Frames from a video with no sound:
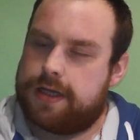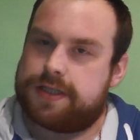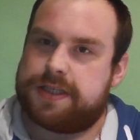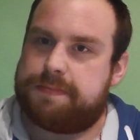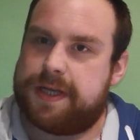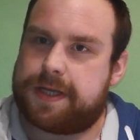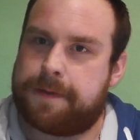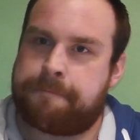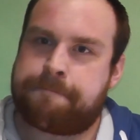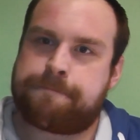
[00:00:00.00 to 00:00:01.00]
She's big,
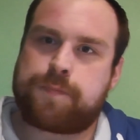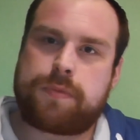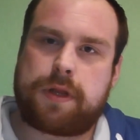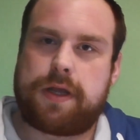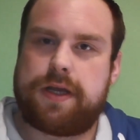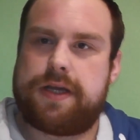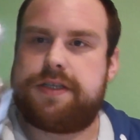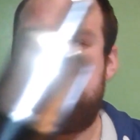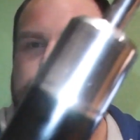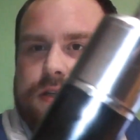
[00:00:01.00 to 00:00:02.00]

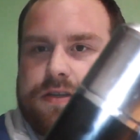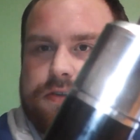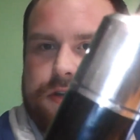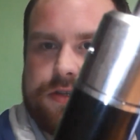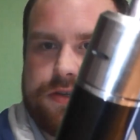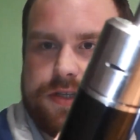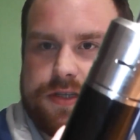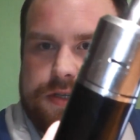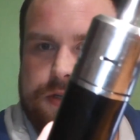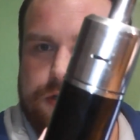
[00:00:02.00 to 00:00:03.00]
she does look nice on
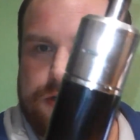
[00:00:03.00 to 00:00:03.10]
this.